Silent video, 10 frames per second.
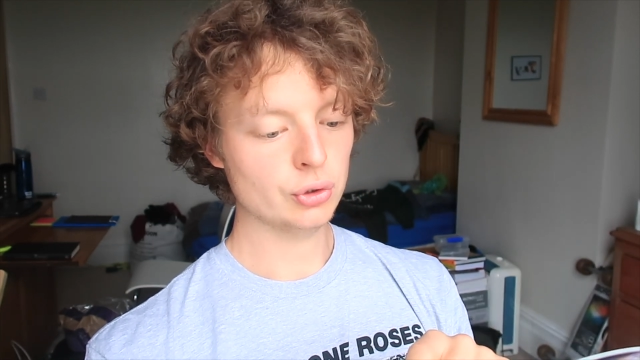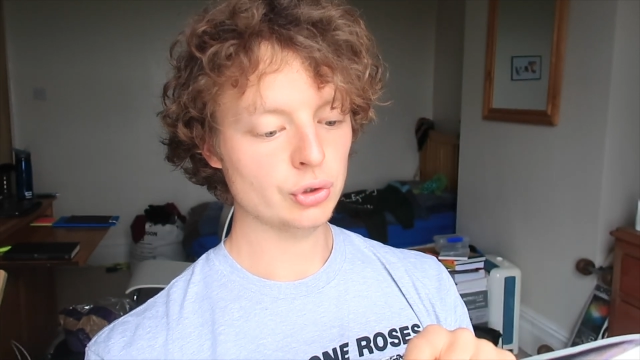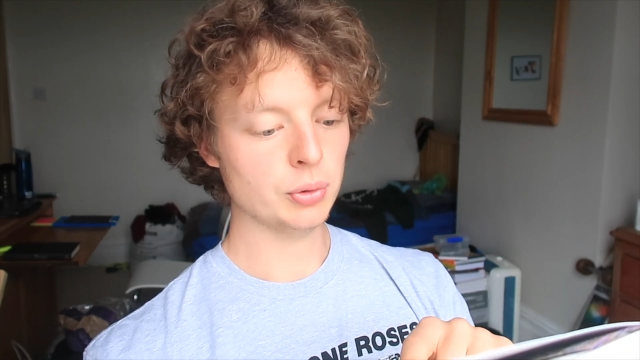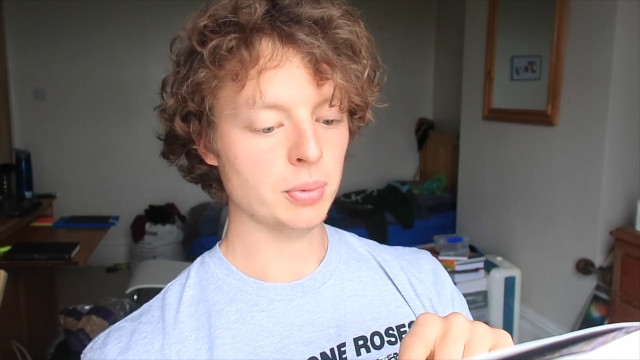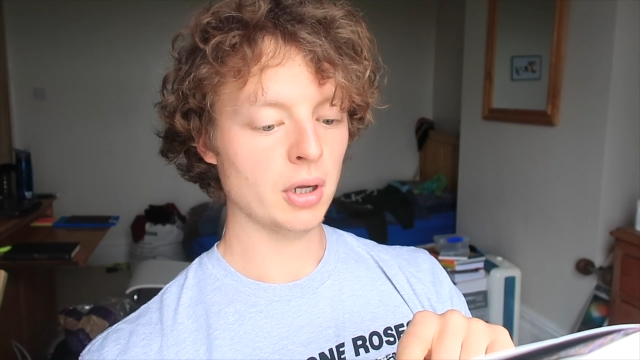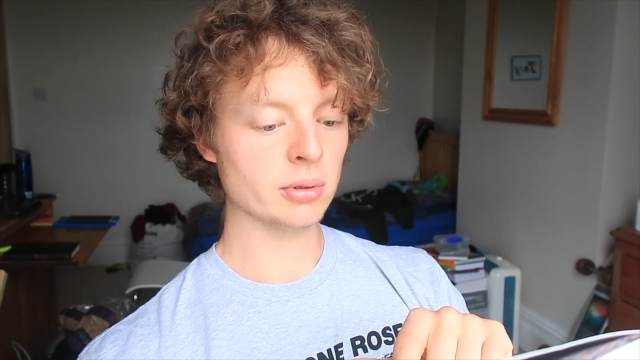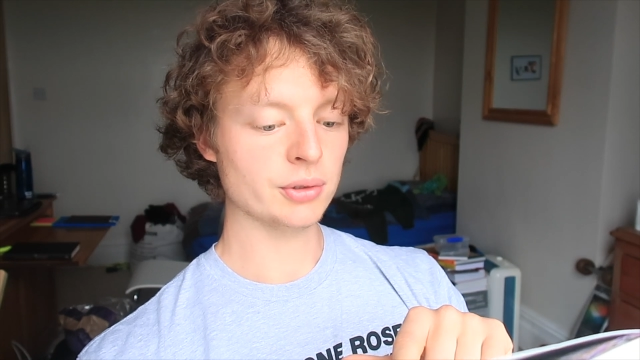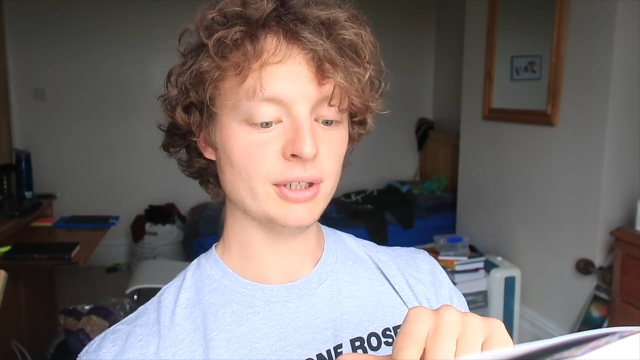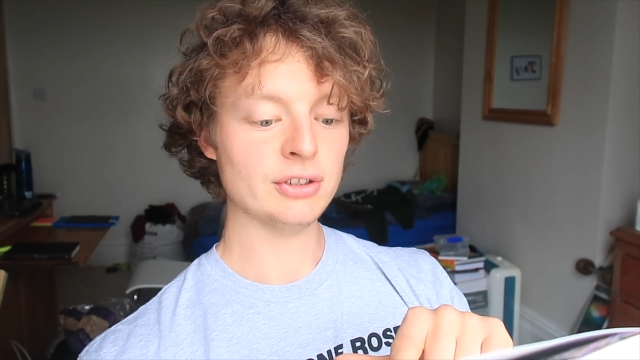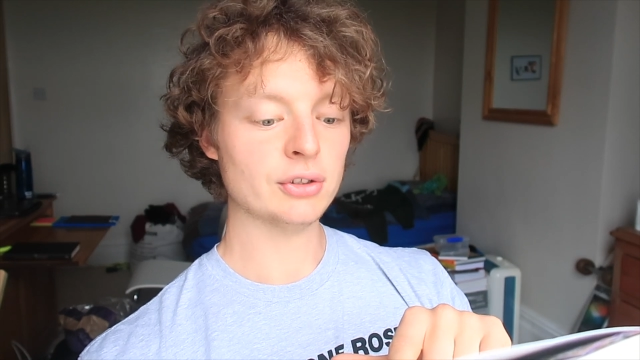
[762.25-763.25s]
Superbly
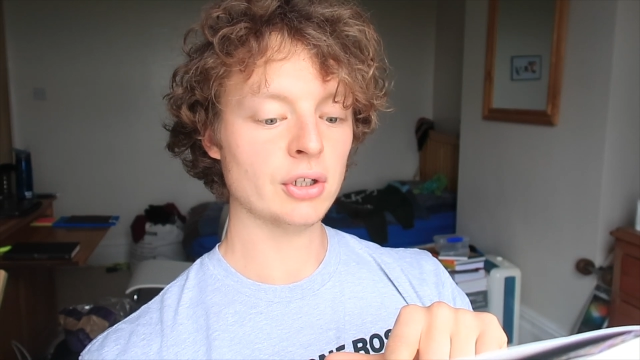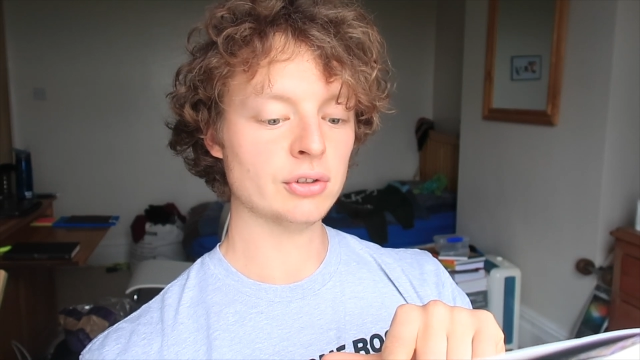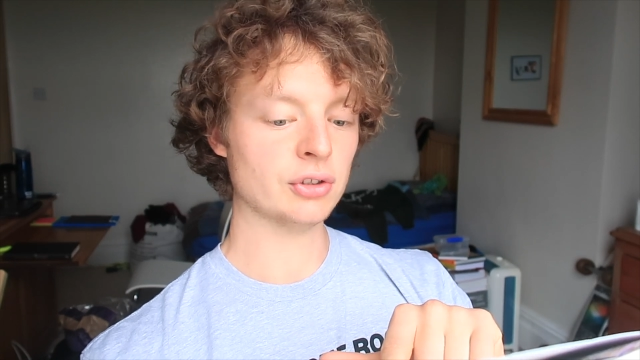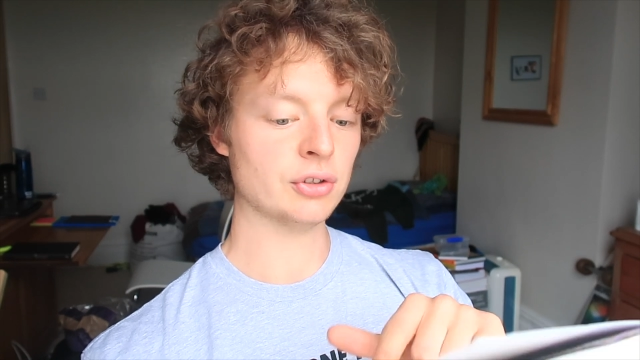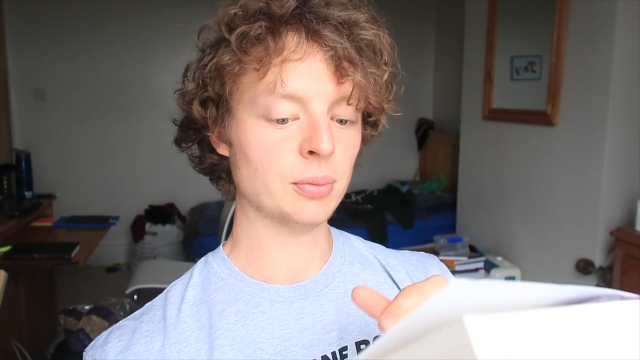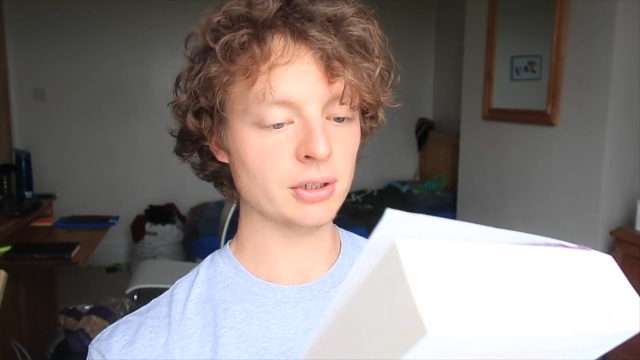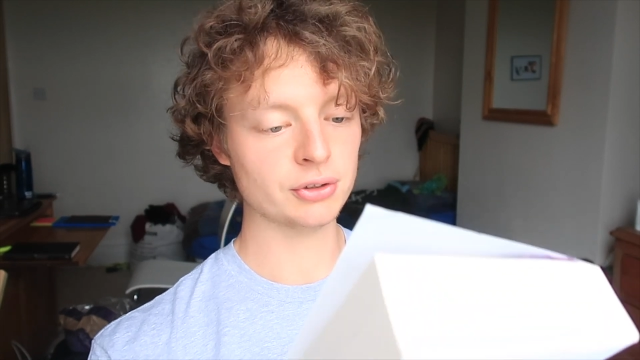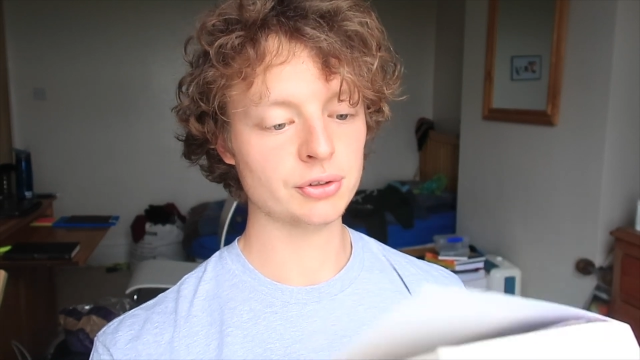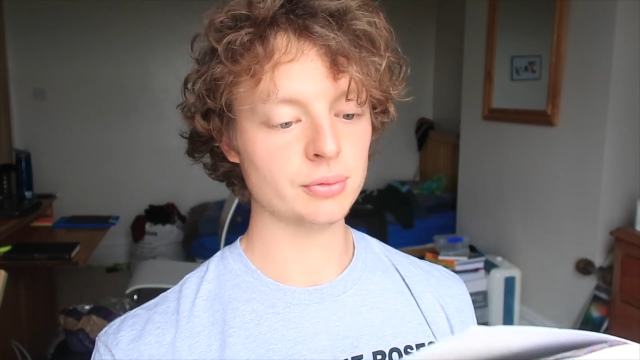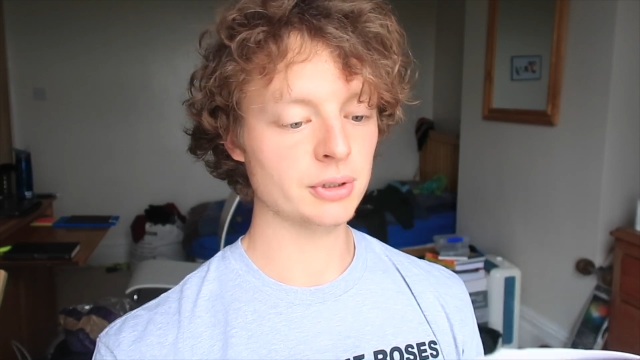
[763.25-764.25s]
researched, it's a
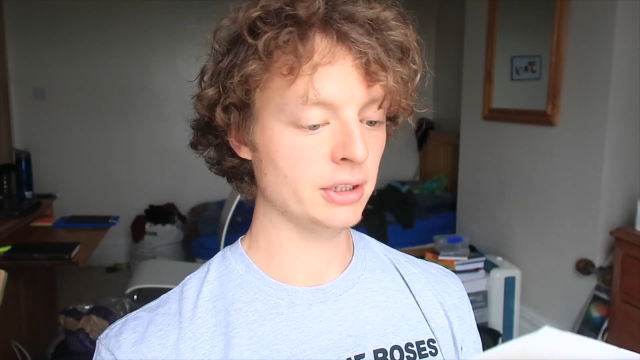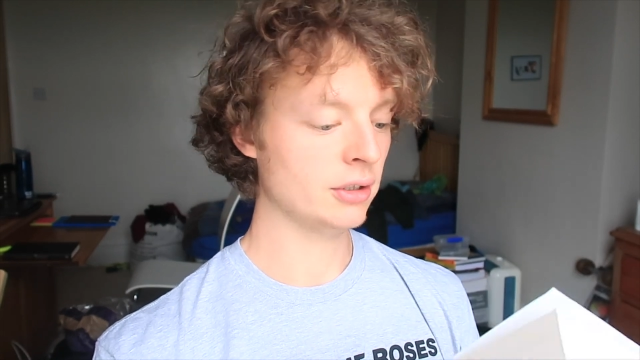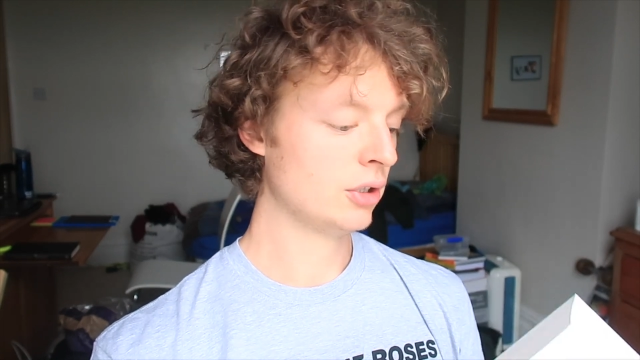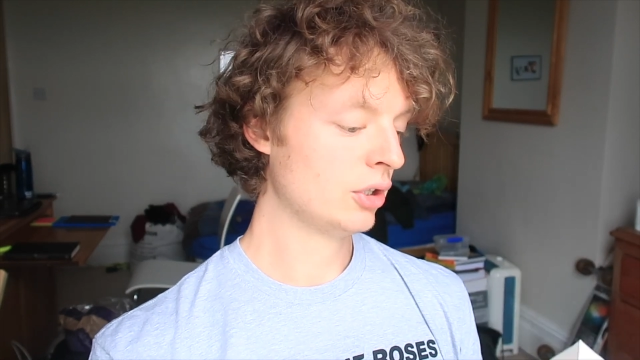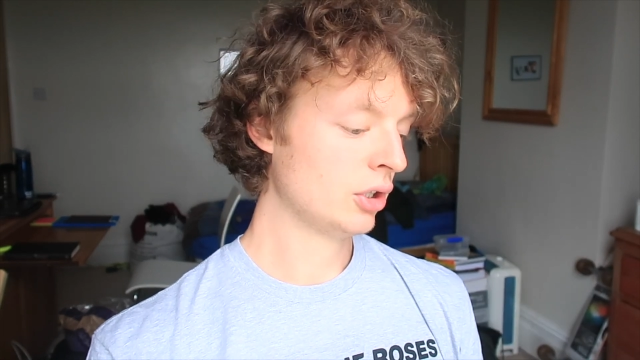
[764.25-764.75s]
pleasure to read.